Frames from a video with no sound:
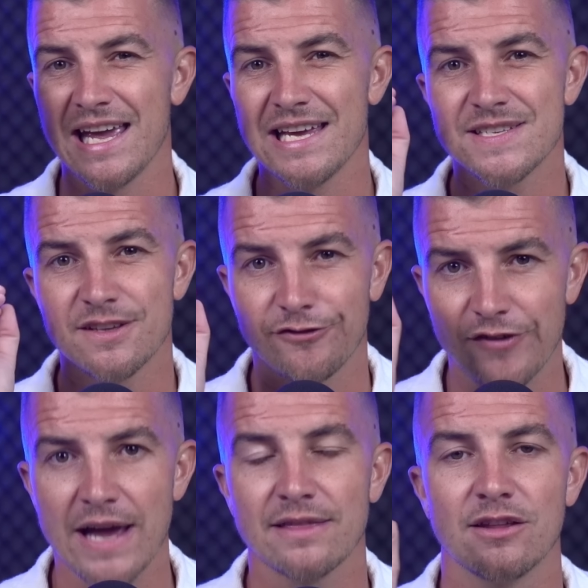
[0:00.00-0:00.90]
It is the
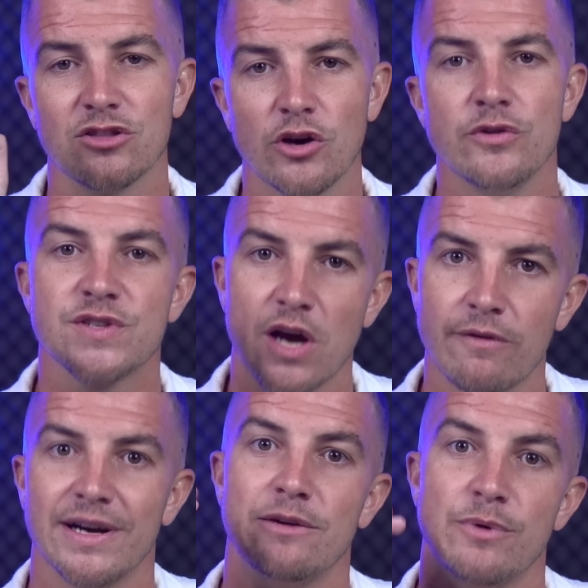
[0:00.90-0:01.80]
fact that those
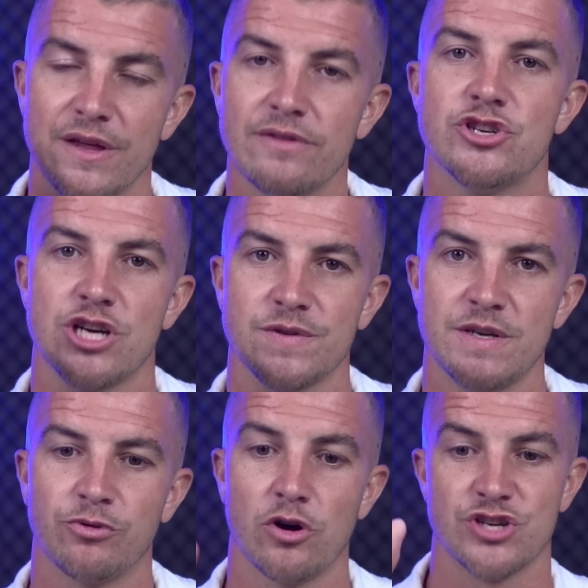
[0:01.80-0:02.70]
currently within the
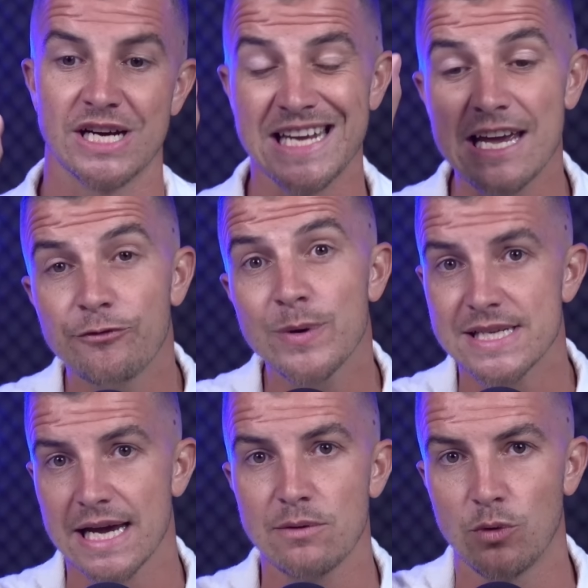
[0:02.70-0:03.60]
Chelsea project, if
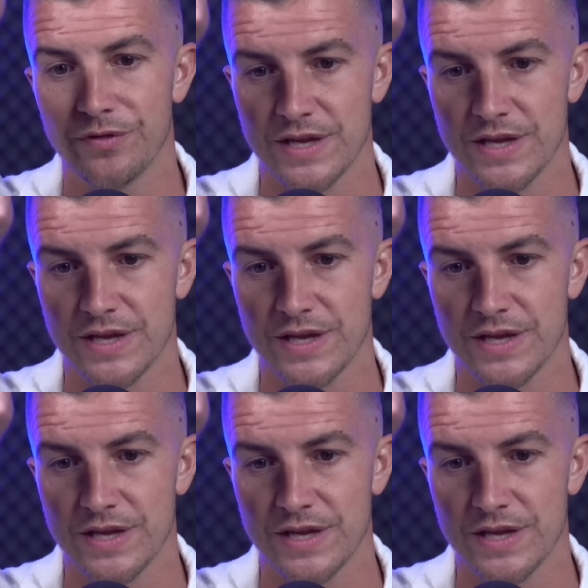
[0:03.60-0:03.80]
we take